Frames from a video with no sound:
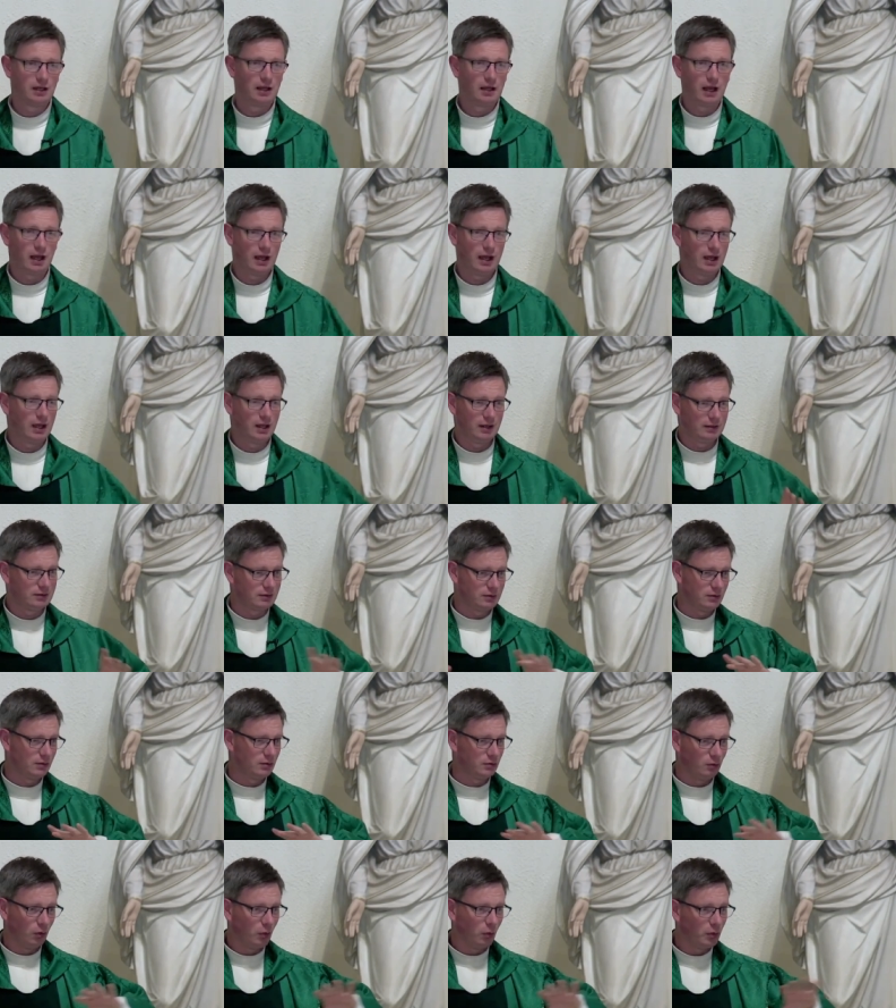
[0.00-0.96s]

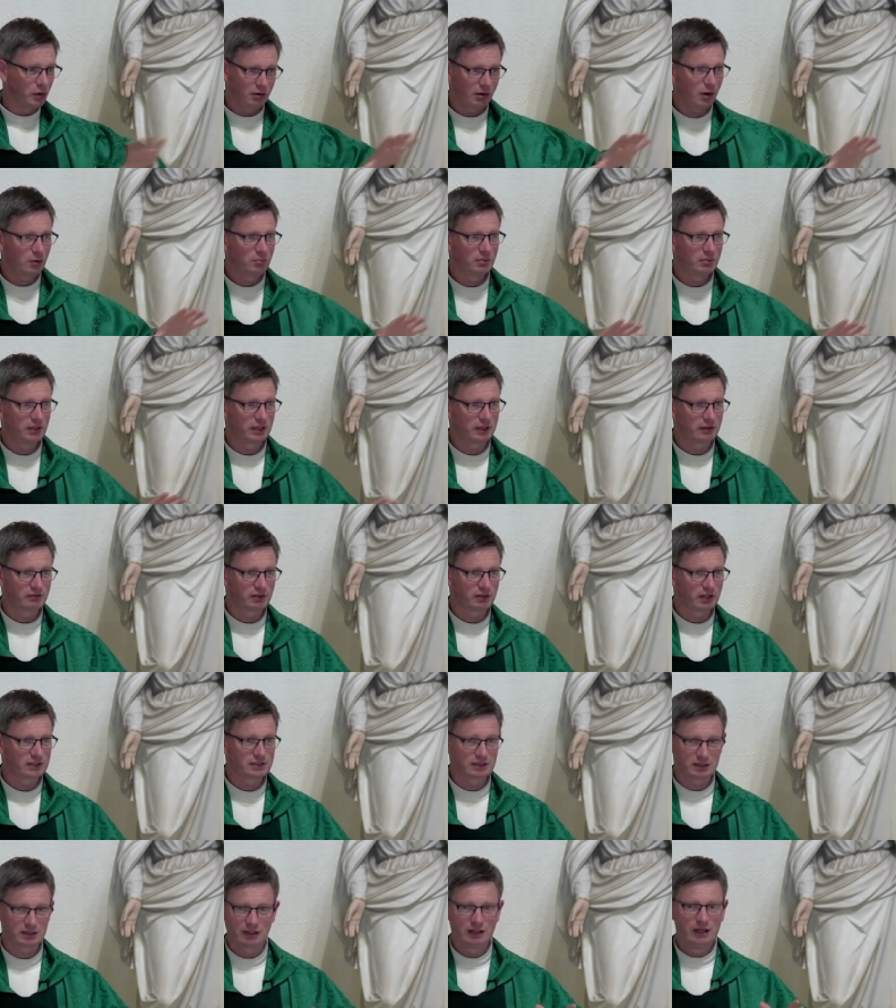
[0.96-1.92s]
and no one around me can fix
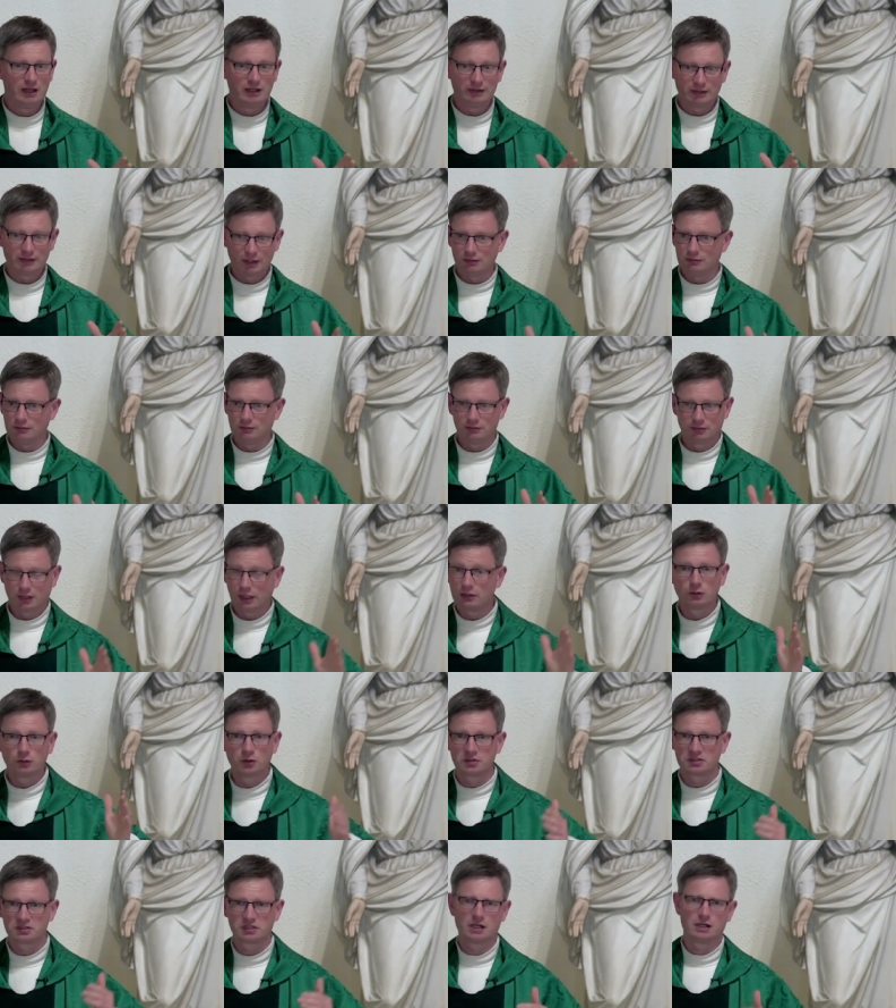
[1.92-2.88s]
it, then, then
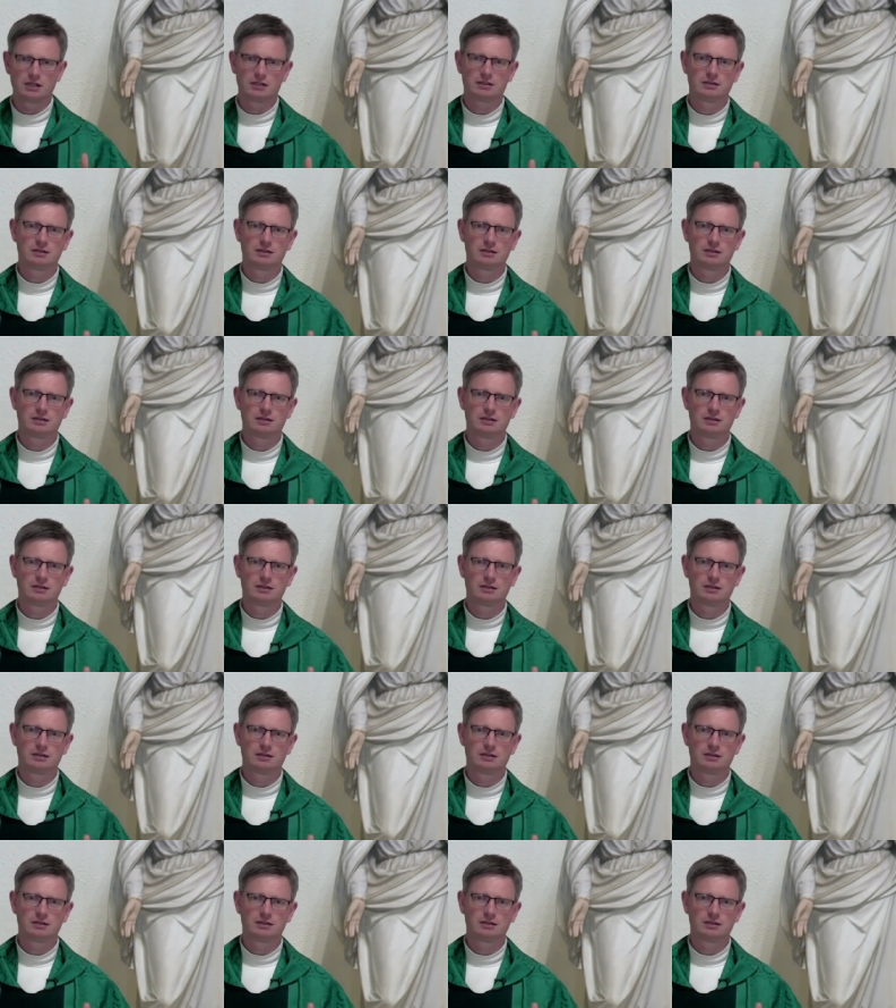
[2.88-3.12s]
go to God.